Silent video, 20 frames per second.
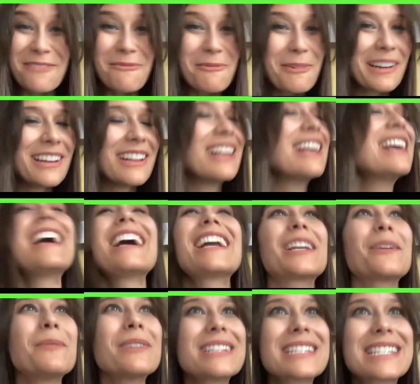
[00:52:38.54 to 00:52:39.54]
will.
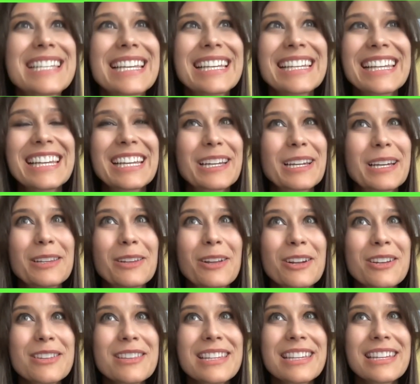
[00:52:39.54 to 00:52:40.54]
And I want to say, like, a
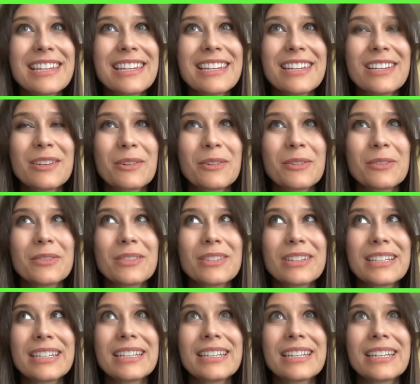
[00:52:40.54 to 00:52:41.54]
lot of the, you know,
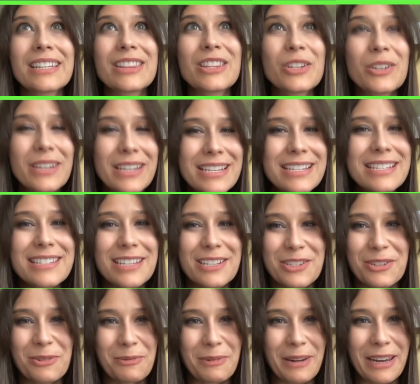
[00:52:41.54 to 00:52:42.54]
there is
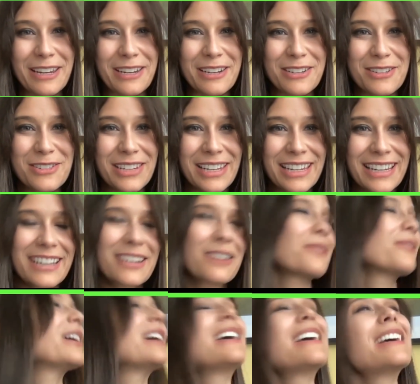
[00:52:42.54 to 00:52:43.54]
such a range. Like,
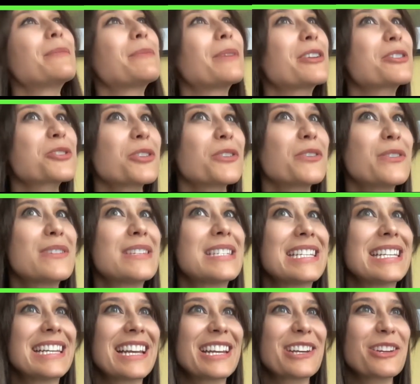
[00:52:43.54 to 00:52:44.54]
I'm not sure if you've
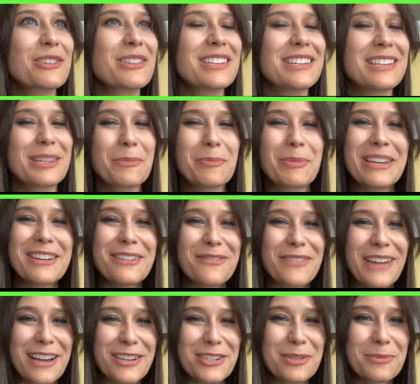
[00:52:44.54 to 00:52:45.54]
seen it. I know the PETA
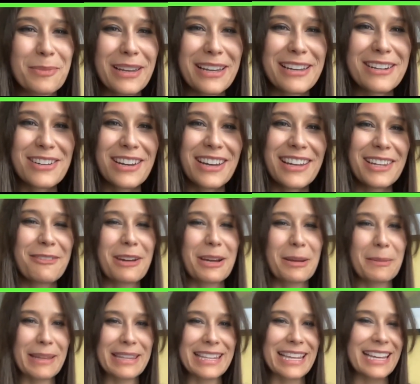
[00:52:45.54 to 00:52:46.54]
fashion page. I highly
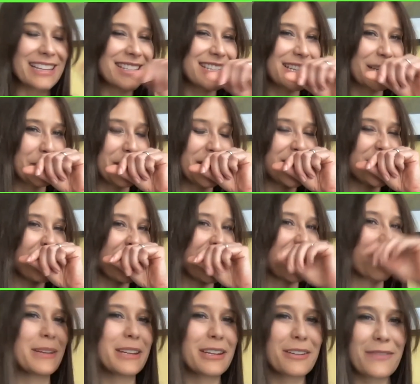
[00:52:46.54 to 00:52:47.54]
recommend that. It's like PETA's
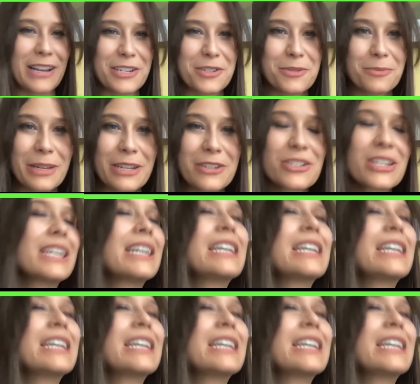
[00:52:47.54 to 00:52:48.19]
recommended fashion page.